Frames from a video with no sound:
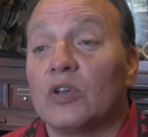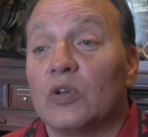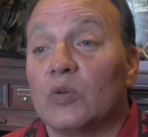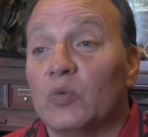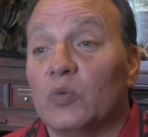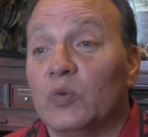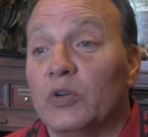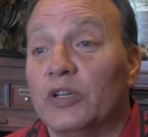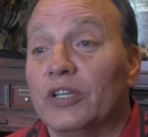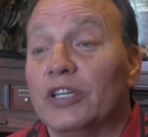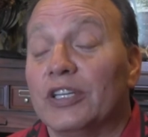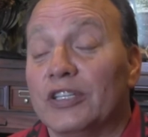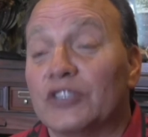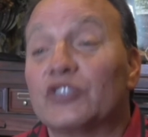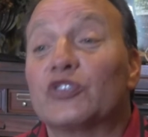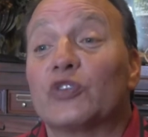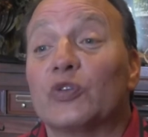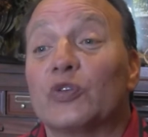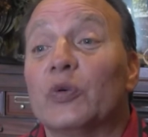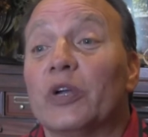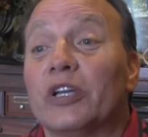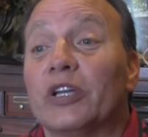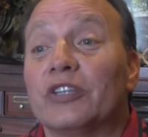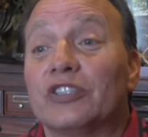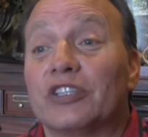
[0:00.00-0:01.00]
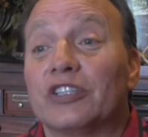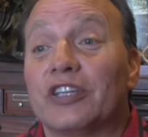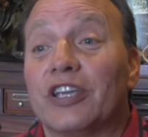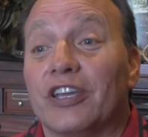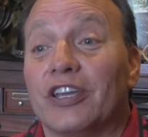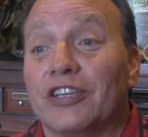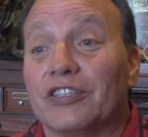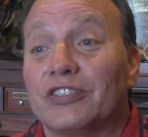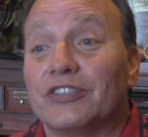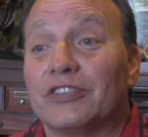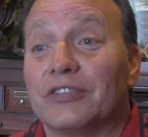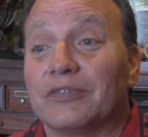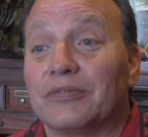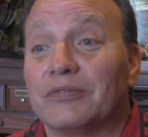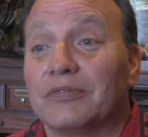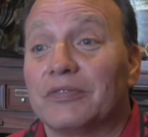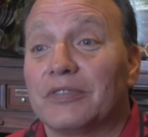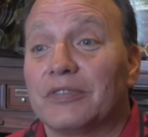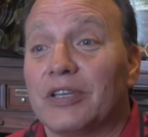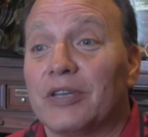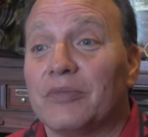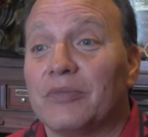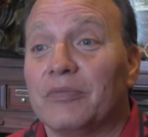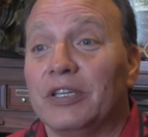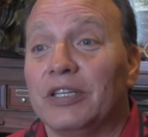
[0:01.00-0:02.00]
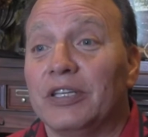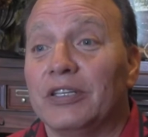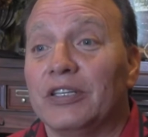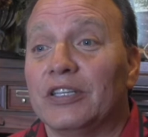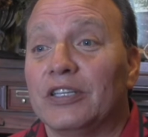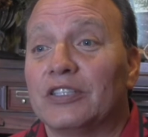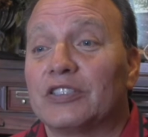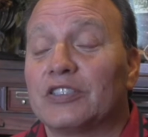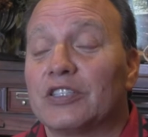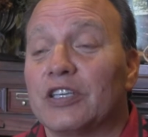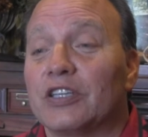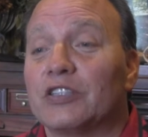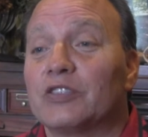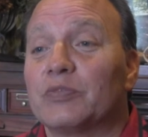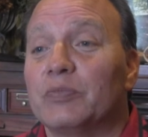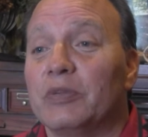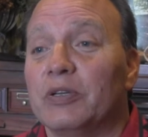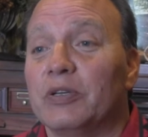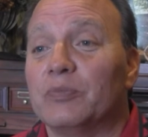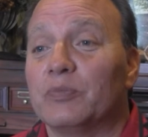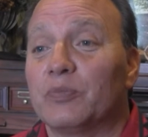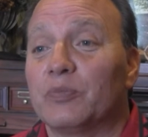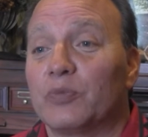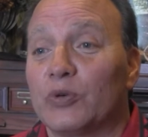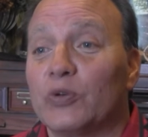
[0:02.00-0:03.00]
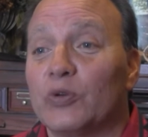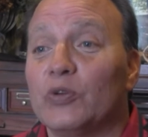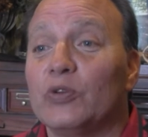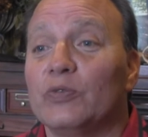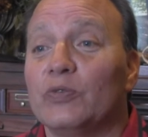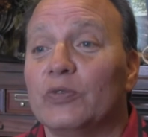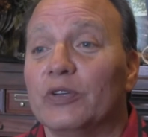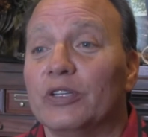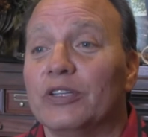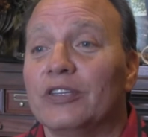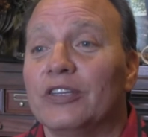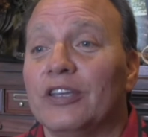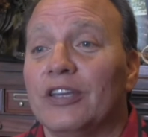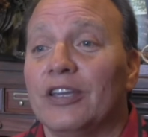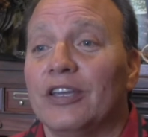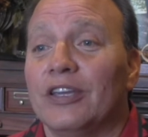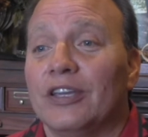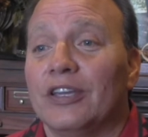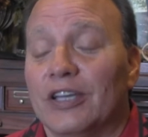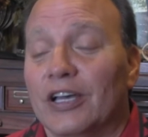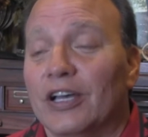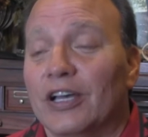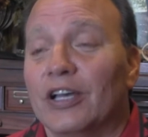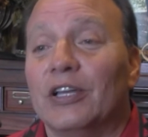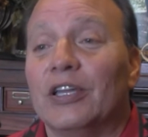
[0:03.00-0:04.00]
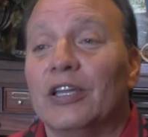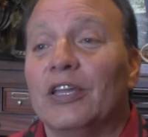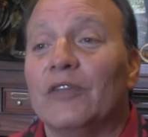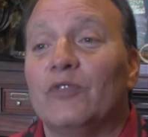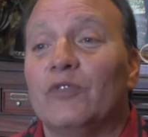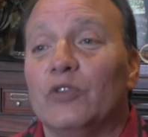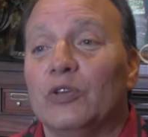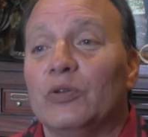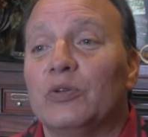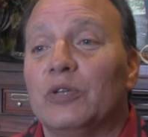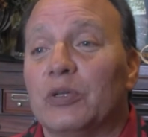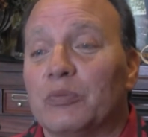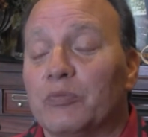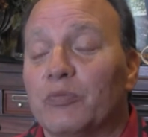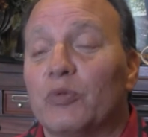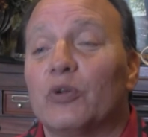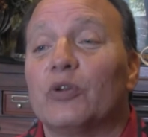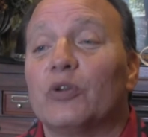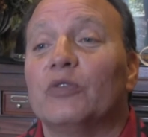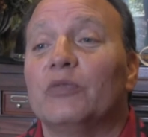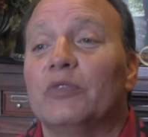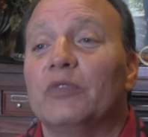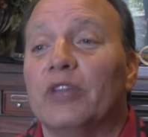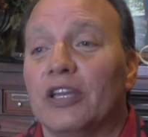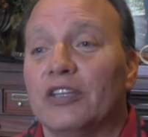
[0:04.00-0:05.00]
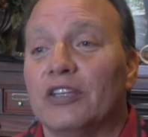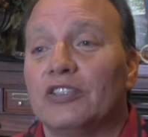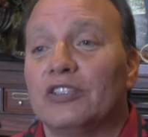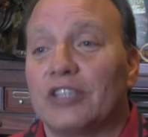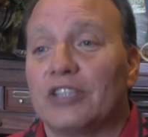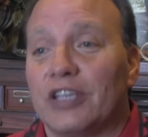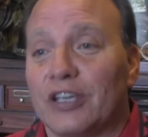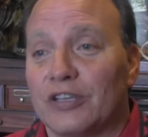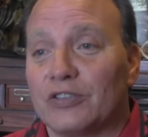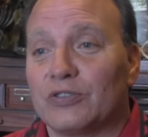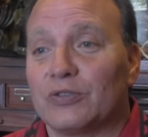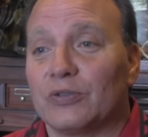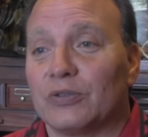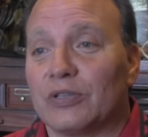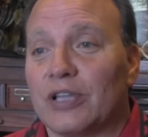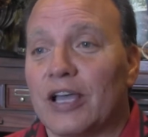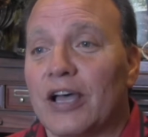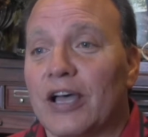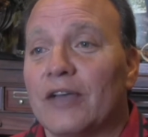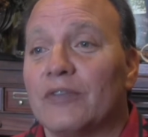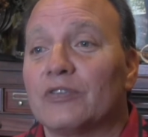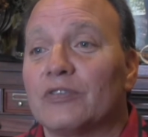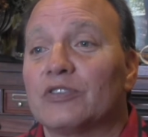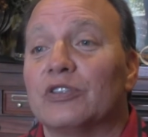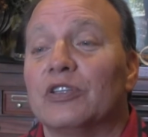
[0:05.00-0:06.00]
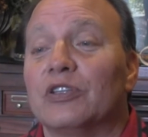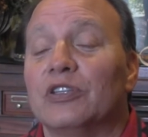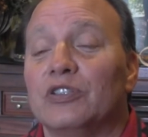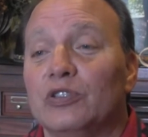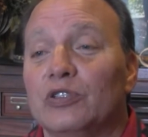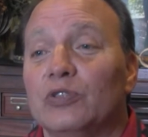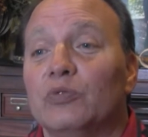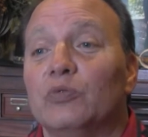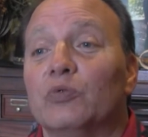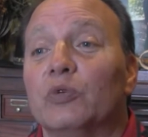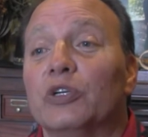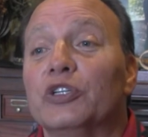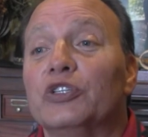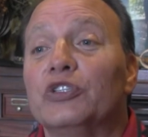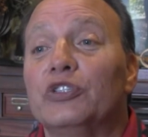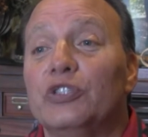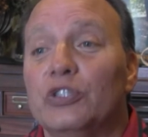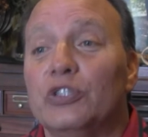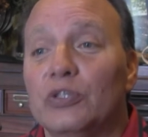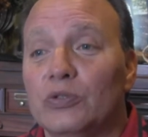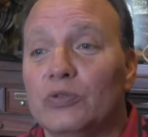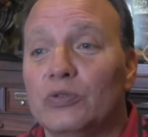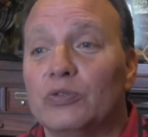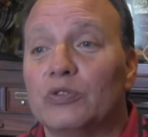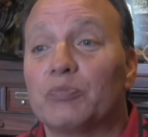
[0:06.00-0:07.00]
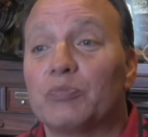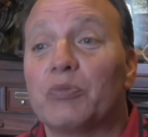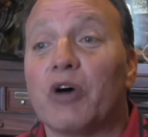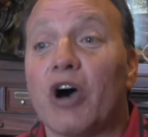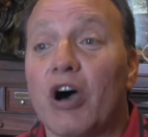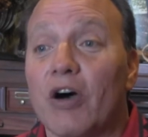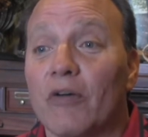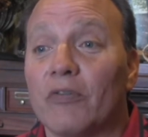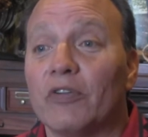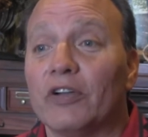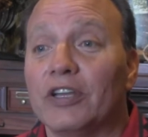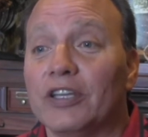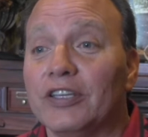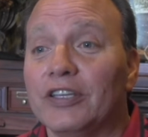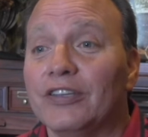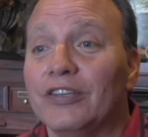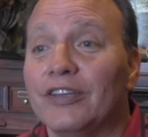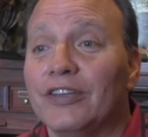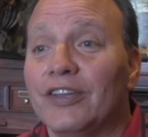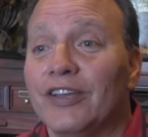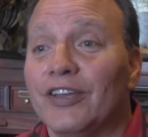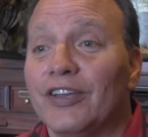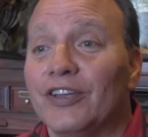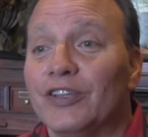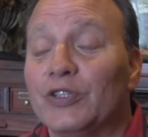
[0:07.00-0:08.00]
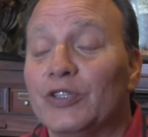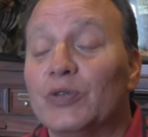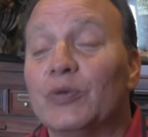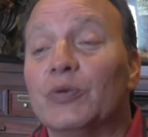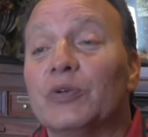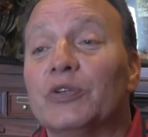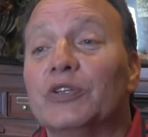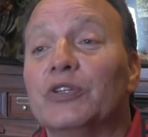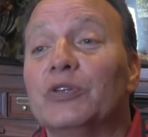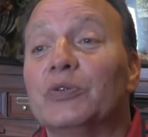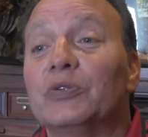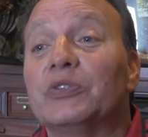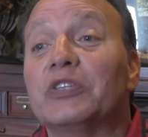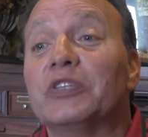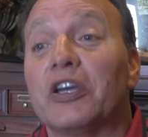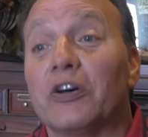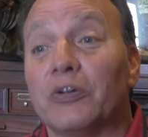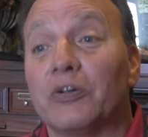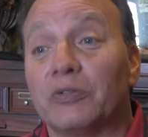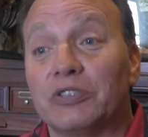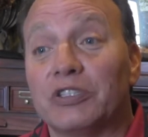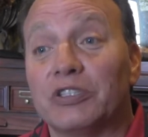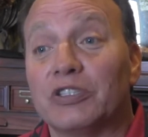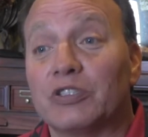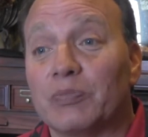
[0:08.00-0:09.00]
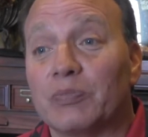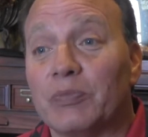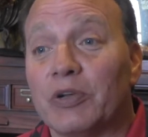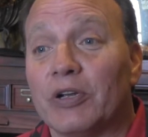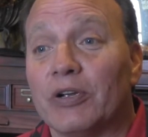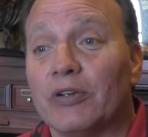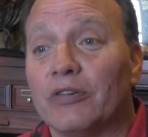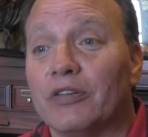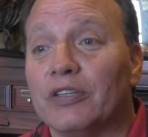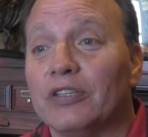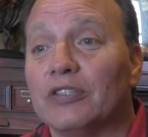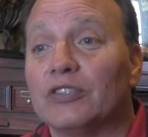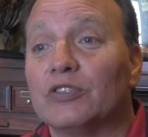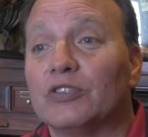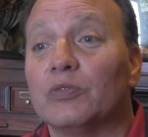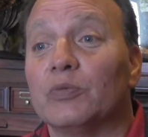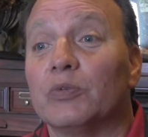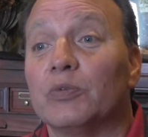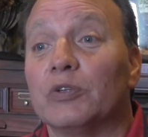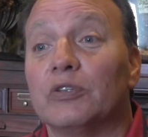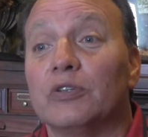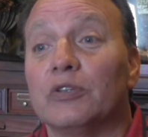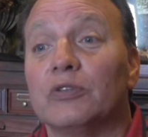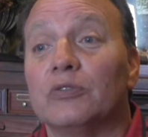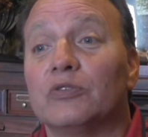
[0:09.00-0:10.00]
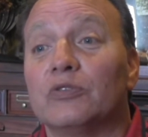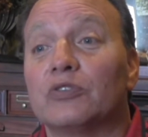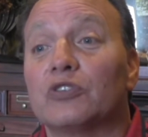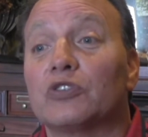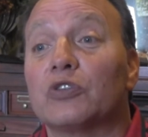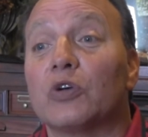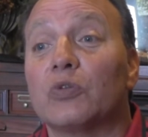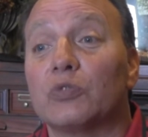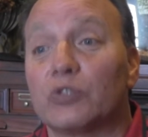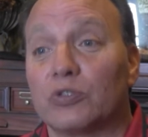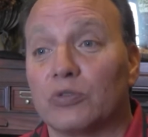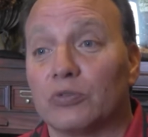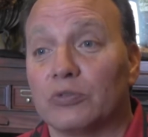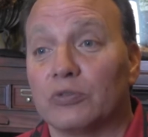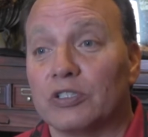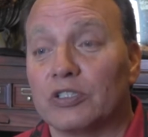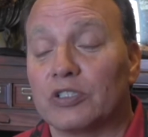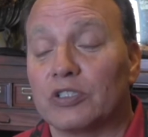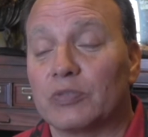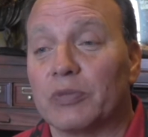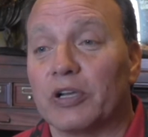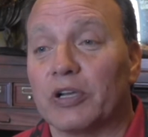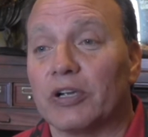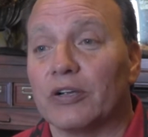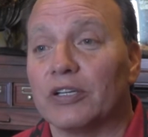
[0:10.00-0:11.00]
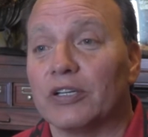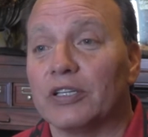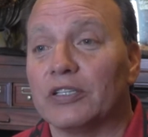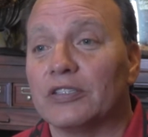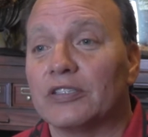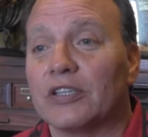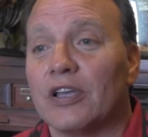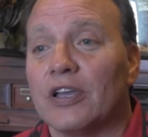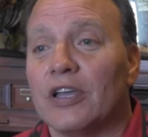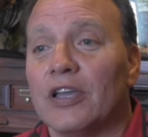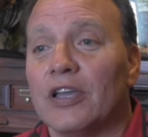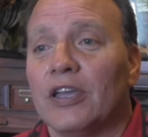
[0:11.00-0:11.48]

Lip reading: Well, it's through education. I mean, it's been proven. If you can improve the educational lives, then you reduce poverty, you reduce health disparities, you reduce social disparities.